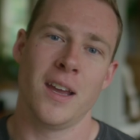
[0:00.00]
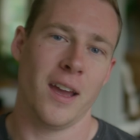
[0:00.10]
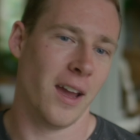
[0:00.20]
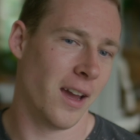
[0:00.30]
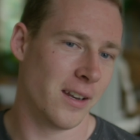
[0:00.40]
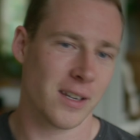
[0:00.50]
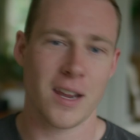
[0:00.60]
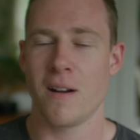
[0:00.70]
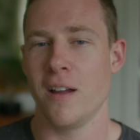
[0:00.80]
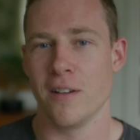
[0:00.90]
and
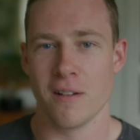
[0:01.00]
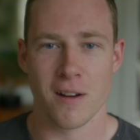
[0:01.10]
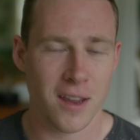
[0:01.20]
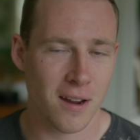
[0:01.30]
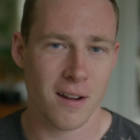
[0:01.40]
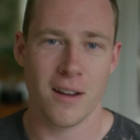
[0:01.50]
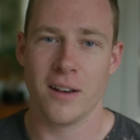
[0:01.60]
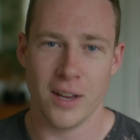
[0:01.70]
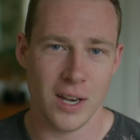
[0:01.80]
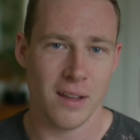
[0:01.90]
carry all your gear
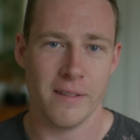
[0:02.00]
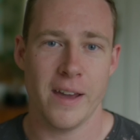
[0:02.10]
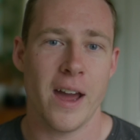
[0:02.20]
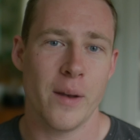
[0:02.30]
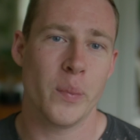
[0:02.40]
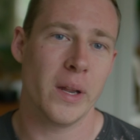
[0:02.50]
and any of that,